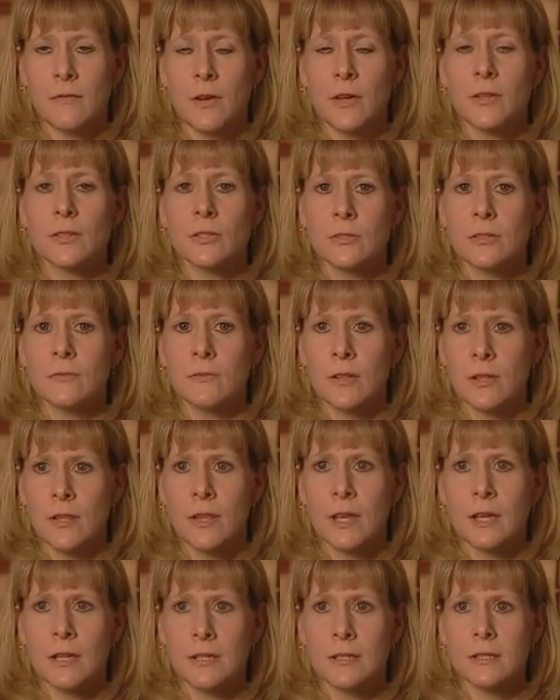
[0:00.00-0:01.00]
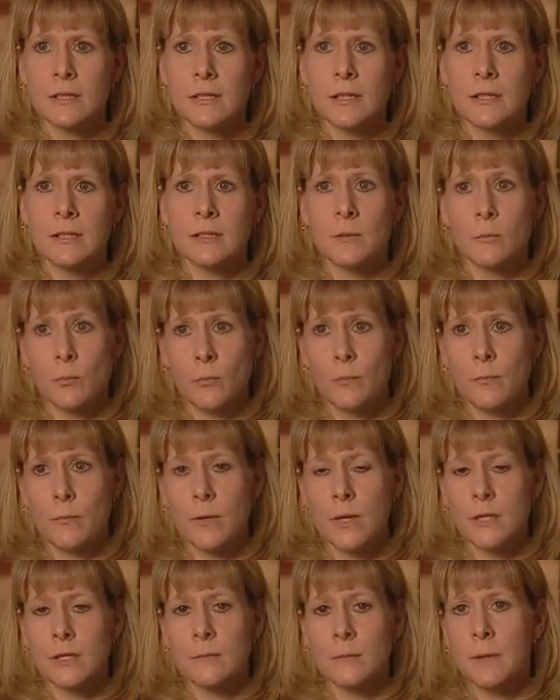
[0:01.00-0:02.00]
ulcerative colitis is a
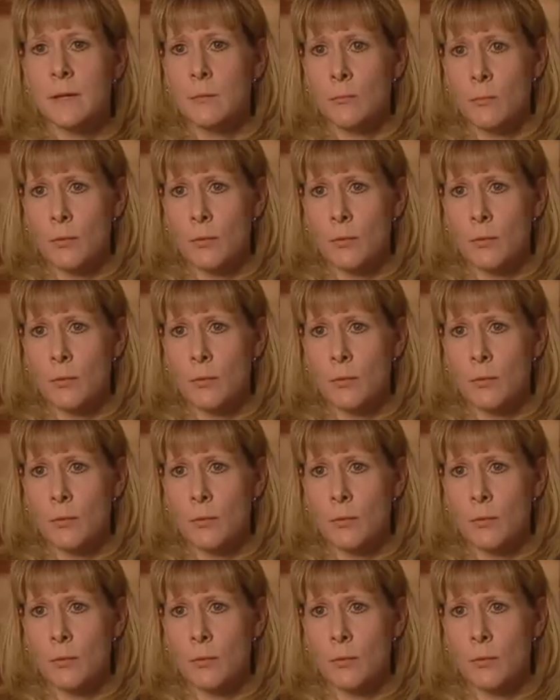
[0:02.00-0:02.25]
is a big